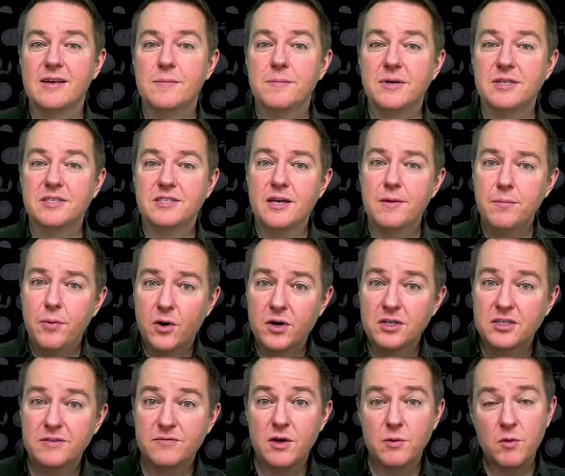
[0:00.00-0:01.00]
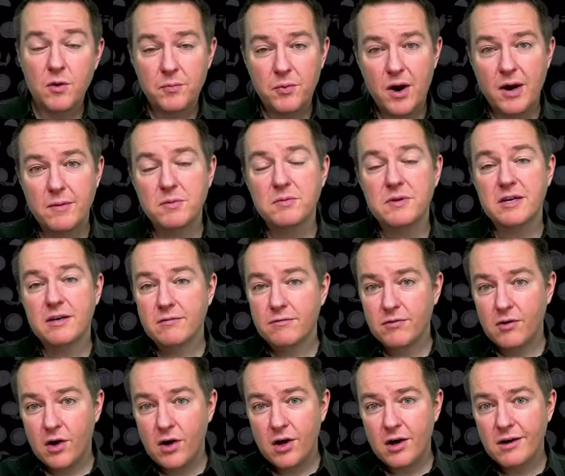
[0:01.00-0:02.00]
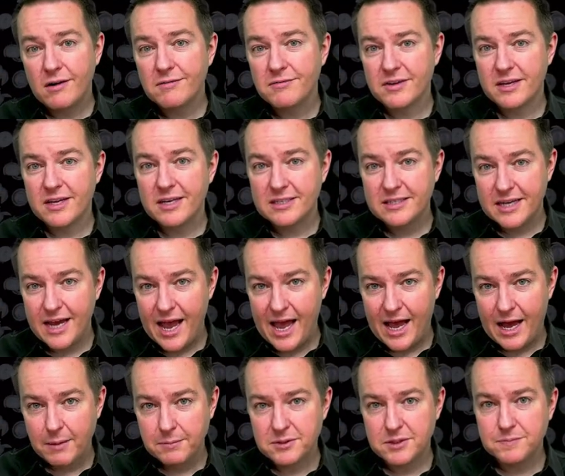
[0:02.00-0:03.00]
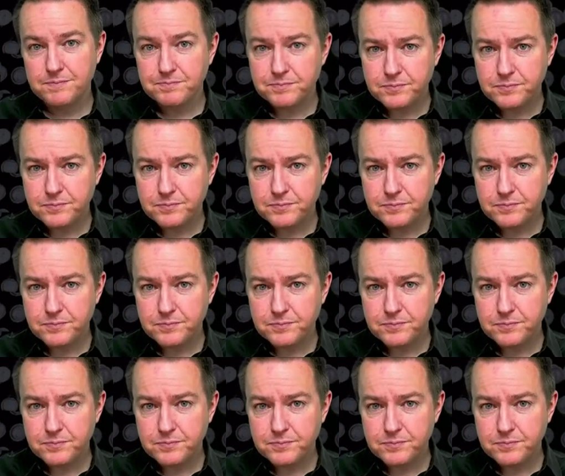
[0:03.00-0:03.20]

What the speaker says: but some parts of it will probably evolve and adapt